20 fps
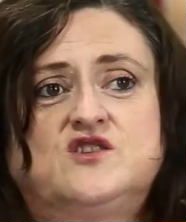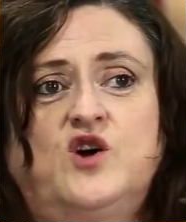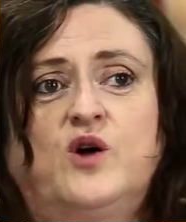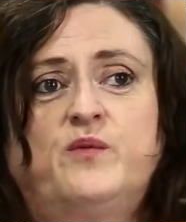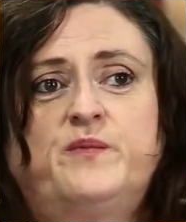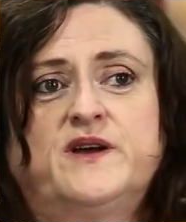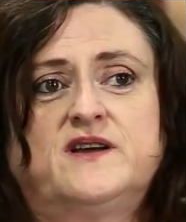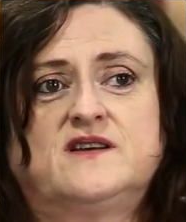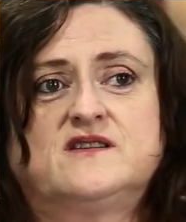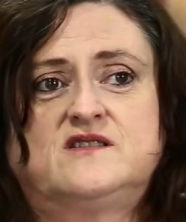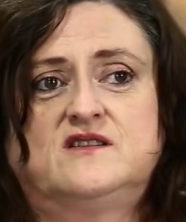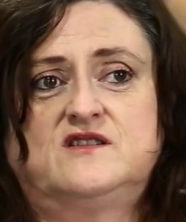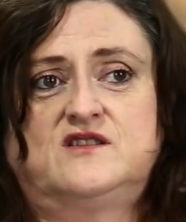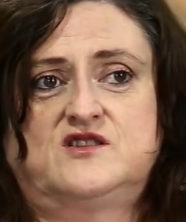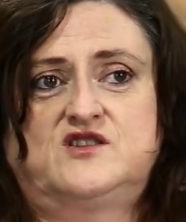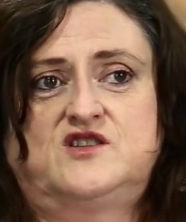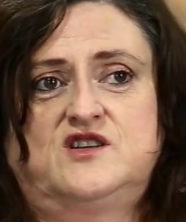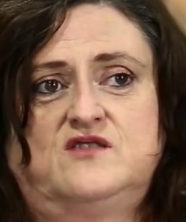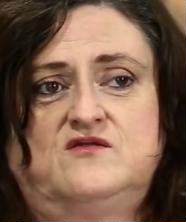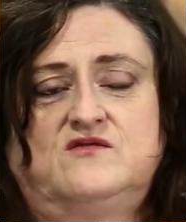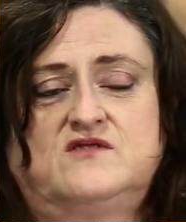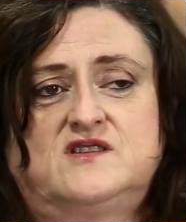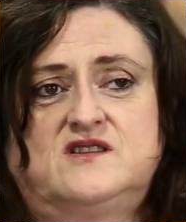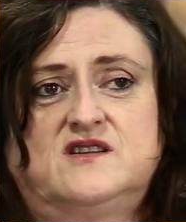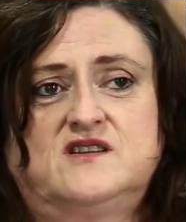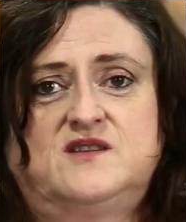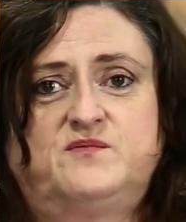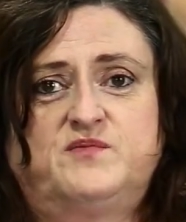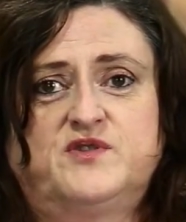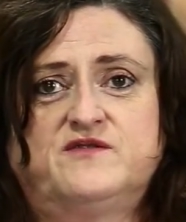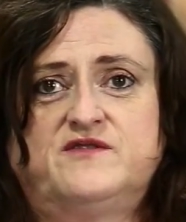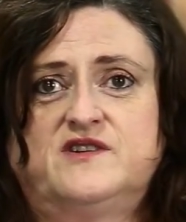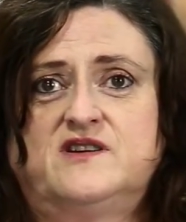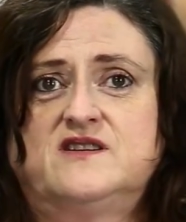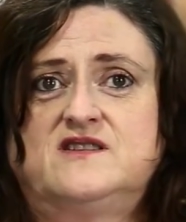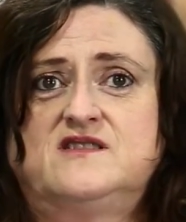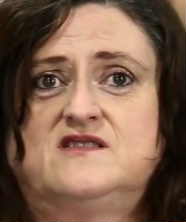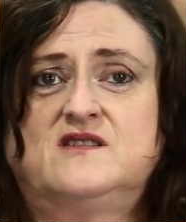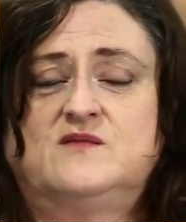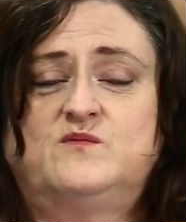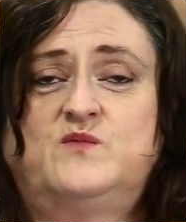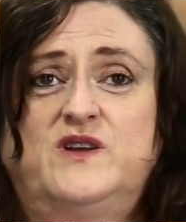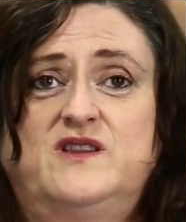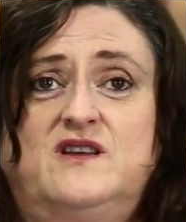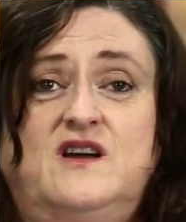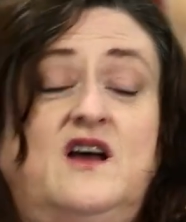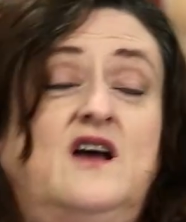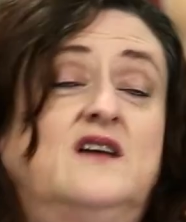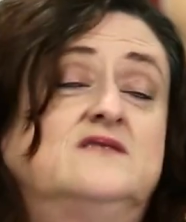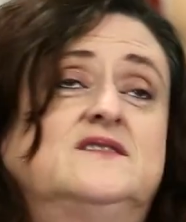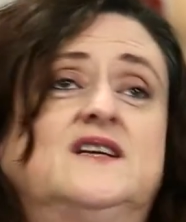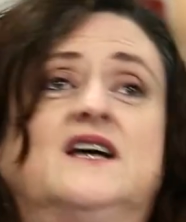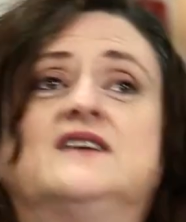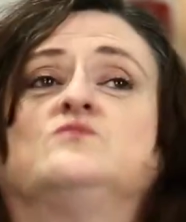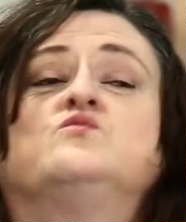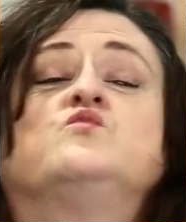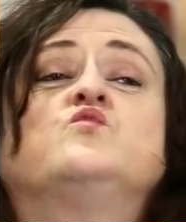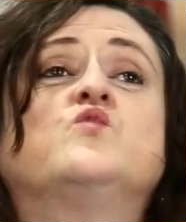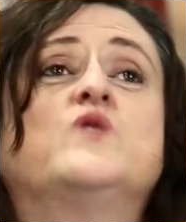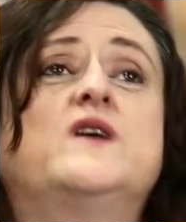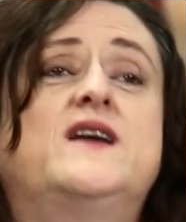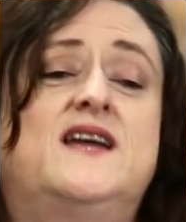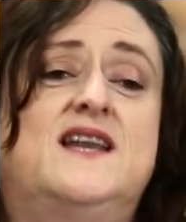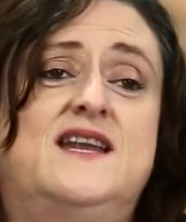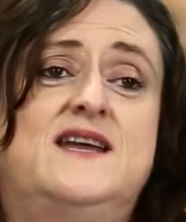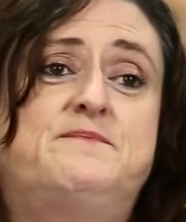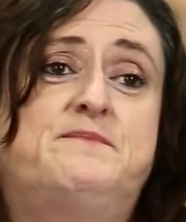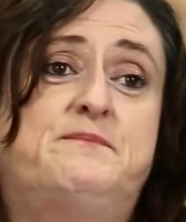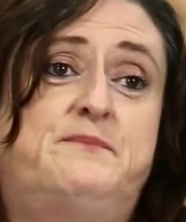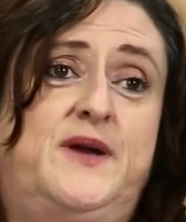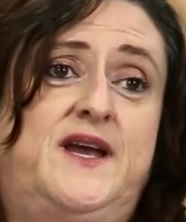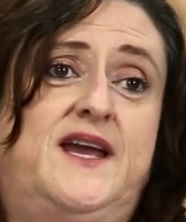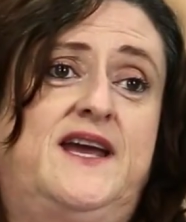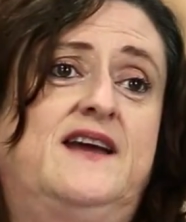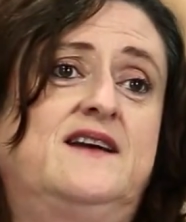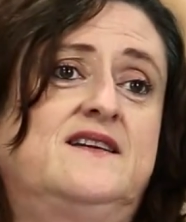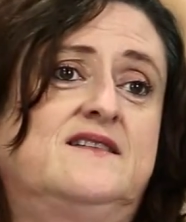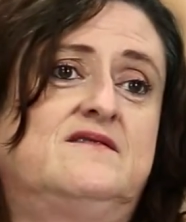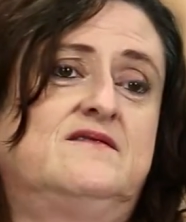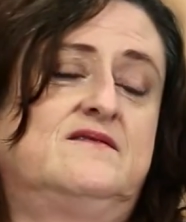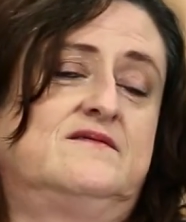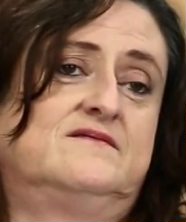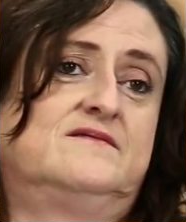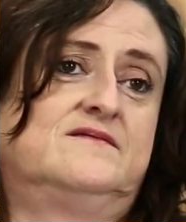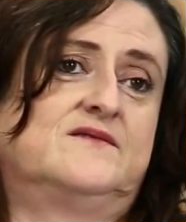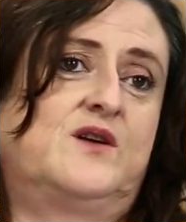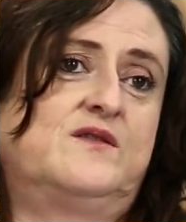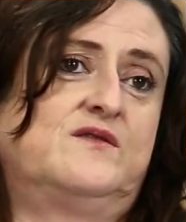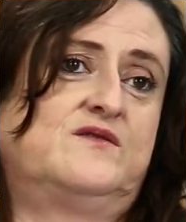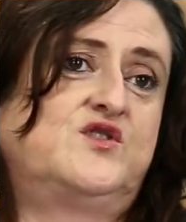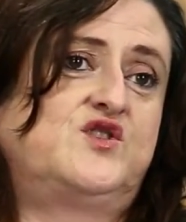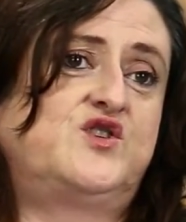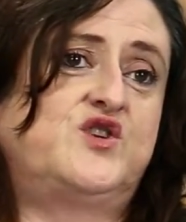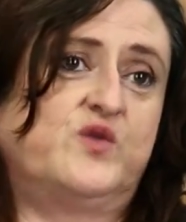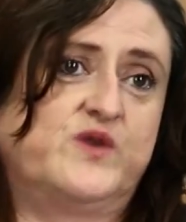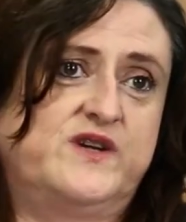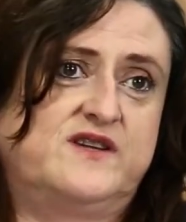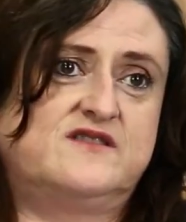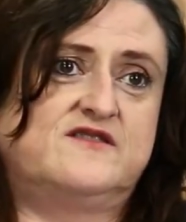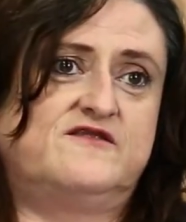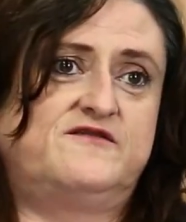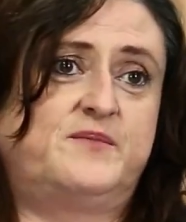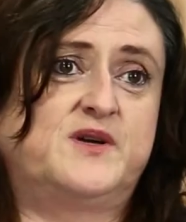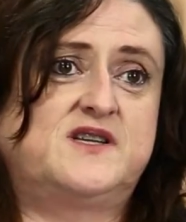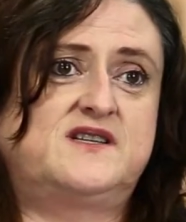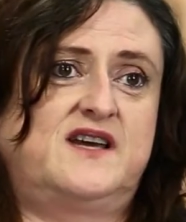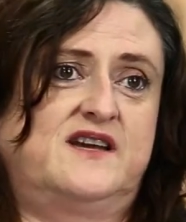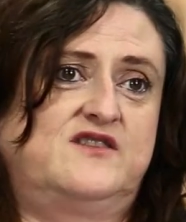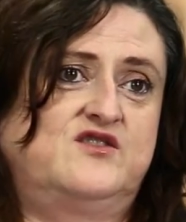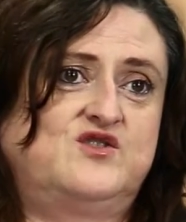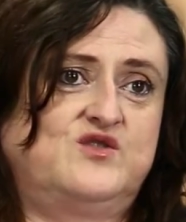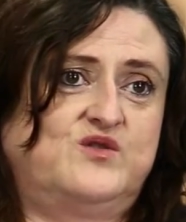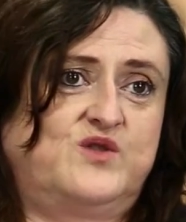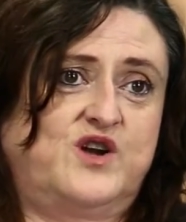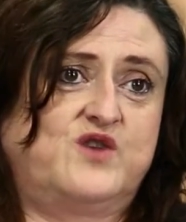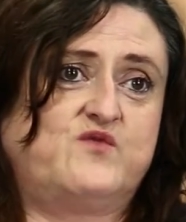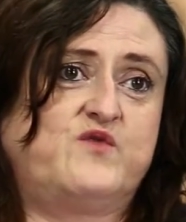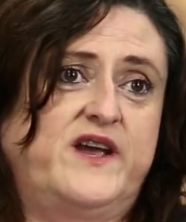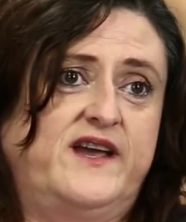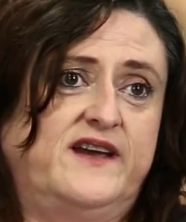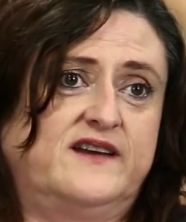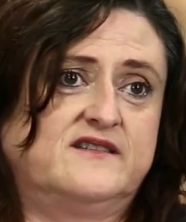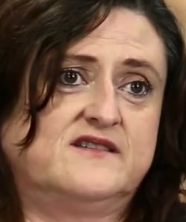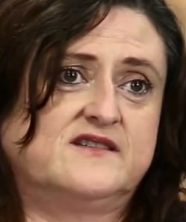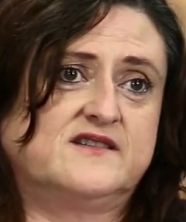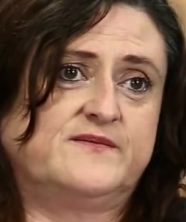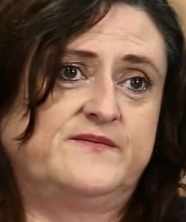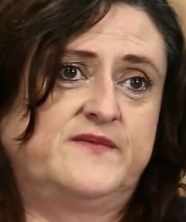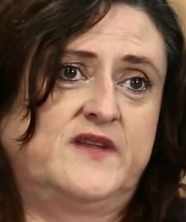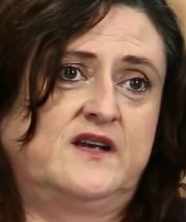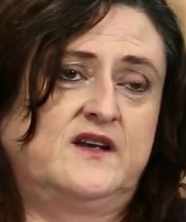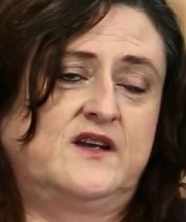topics that the students study provides them with a, a really big choice of potential careers.